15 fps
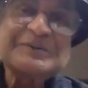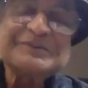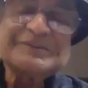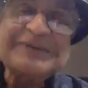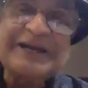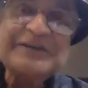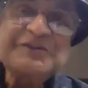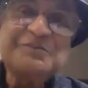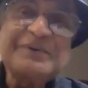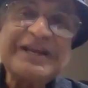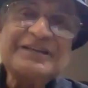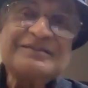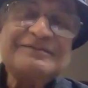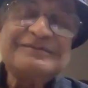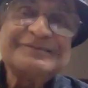right
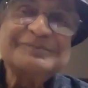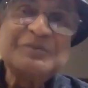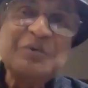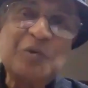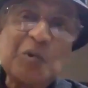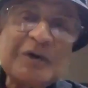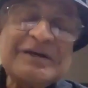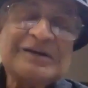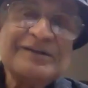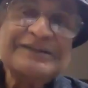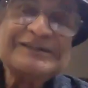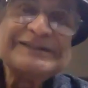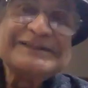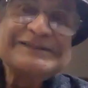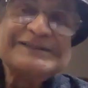brain more,
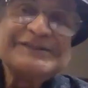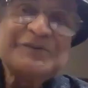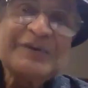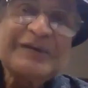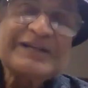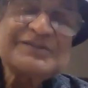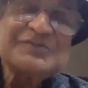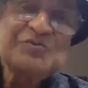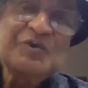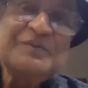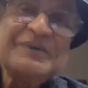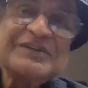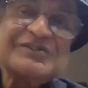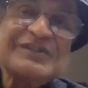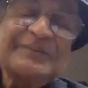whereas
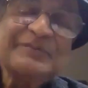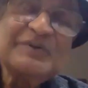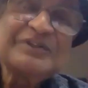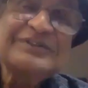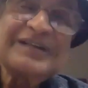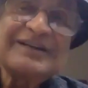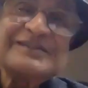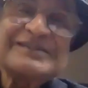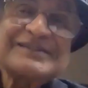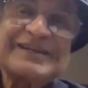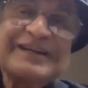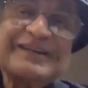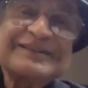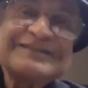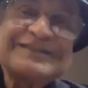women's amygdala is
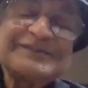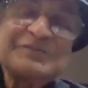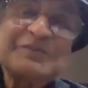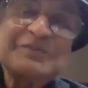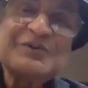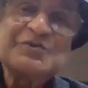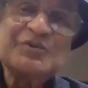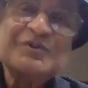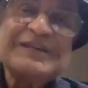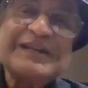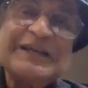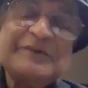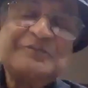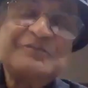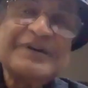connected more to the
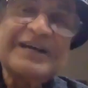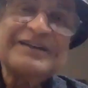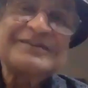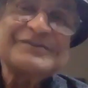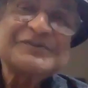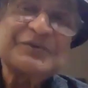left brain.